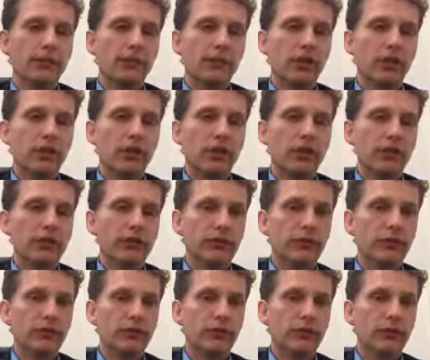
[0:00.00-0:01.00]
Because
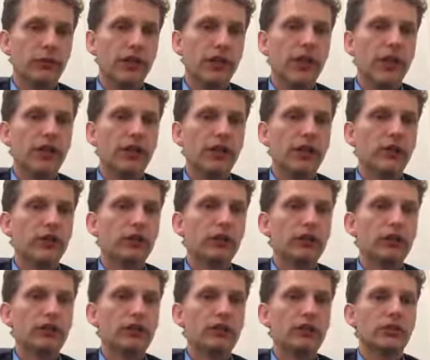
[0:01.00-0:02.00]
we are
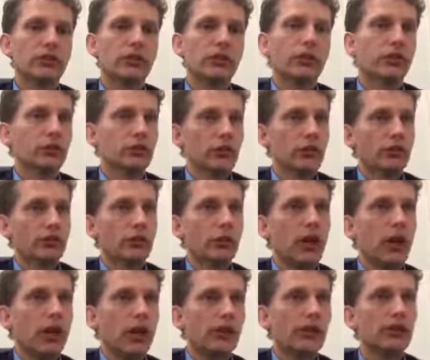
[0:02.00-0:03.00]
used to go to a
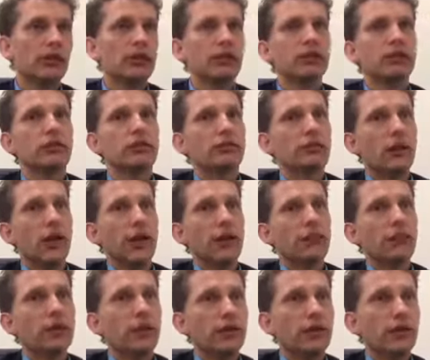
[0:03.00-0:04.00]
supplier to buy a
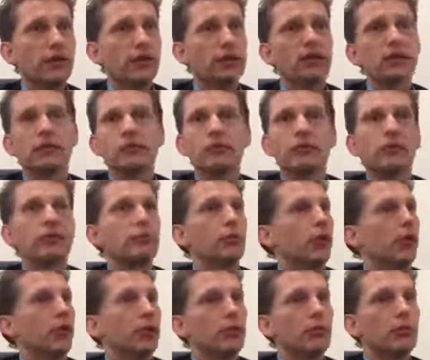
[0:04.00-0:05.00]
product or to
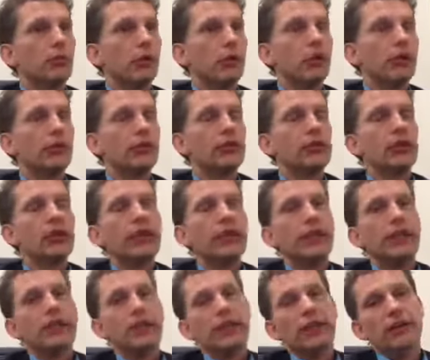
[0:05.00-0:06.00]
buy a component,
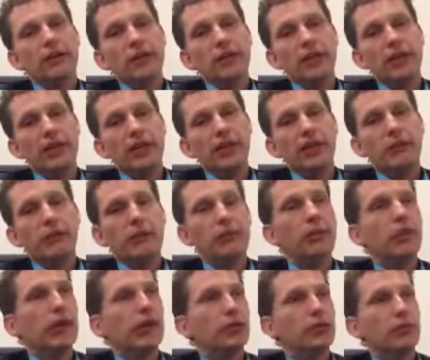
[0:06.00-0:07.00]
we
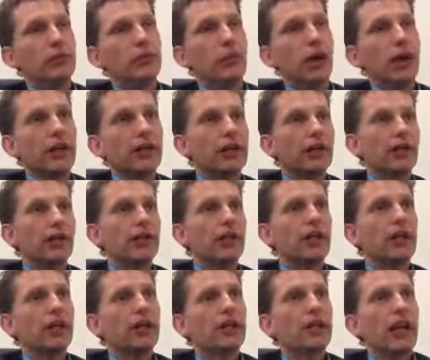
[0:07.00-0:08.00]
bring it to the market,
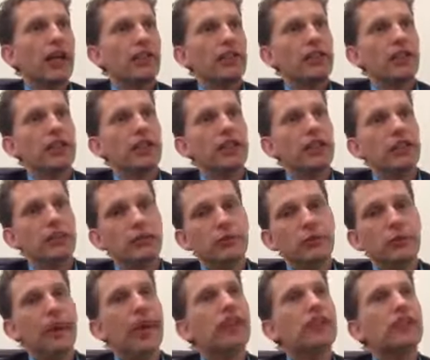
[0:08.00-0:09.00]
and then actually the
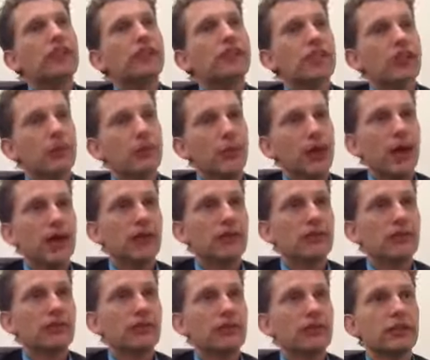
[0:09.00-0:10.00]
relationship
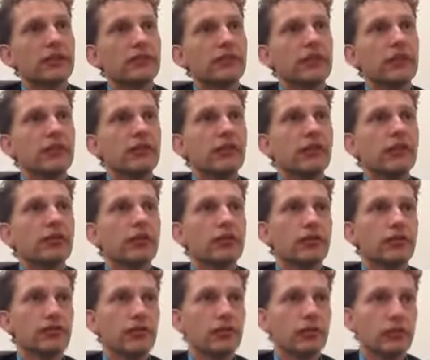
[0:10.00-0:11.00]
ends. But if you look to
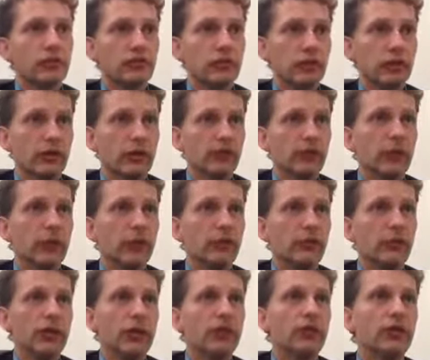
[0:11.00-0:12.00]
circular
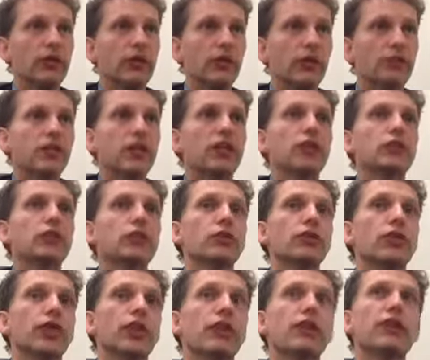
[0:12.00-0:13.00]
economy, you need to make
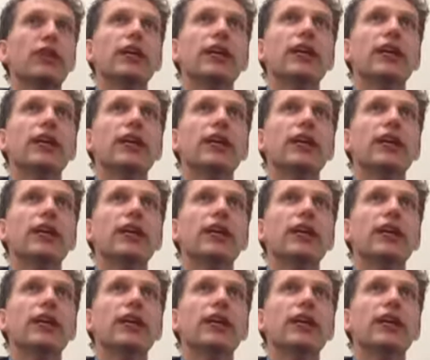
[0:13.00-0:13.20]
sure that